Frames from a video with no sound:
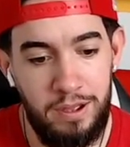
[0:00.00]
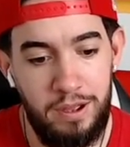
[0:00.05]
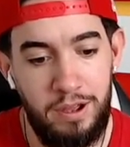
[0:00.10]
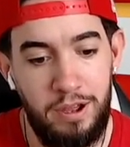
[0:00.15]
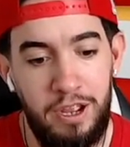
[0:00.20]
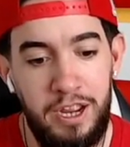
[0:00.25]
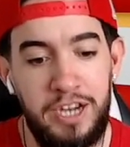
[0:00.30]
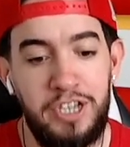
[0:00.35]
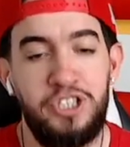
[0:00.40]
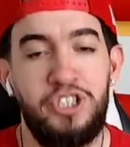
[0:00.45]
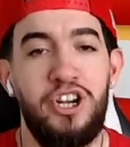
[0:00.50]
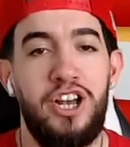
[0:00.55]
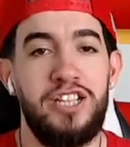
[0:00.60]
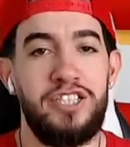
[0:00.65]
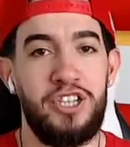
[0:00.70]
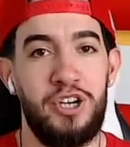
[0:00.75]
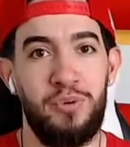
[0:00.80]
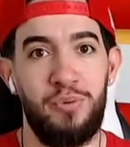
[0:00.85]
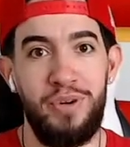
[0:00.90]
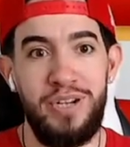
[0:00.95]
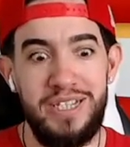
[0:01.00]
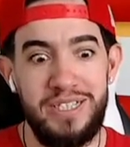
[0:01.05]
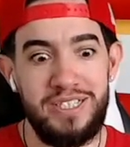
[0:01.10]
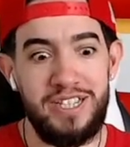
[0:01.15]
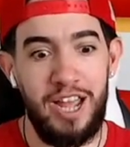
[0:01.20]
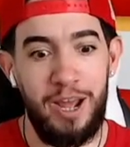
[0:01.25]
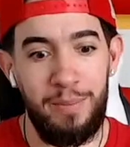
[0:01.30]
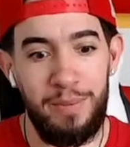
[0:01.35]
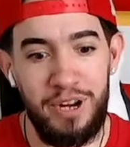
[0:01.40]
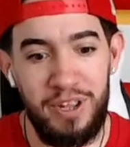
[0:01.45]
And Justin Reed's
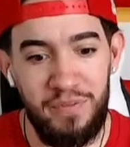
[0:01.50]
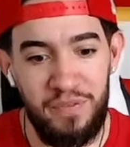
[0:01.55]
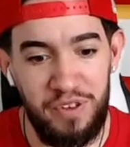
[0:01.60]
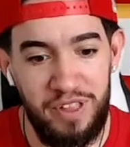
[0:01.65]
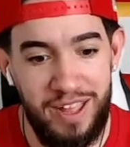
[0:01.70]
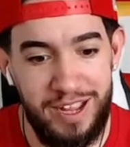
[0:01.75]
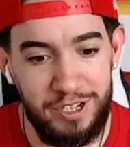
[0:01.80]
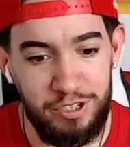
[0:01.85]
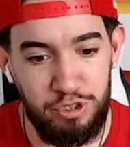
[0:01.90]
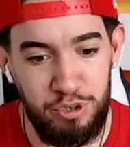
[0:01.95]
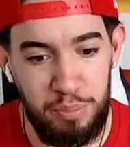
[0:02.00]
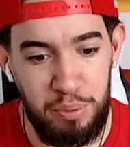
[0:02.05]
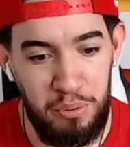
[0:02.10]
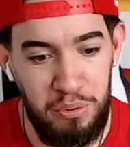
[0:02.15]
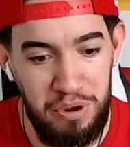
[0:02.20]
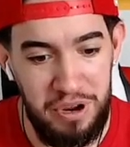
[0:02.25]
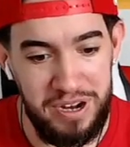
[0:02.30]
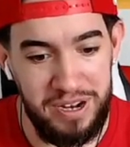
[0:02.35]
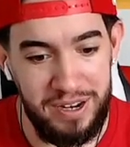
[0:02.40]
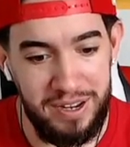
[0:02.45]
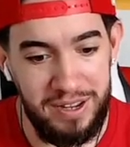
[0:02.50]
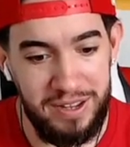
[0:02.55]
coming in for the extra point.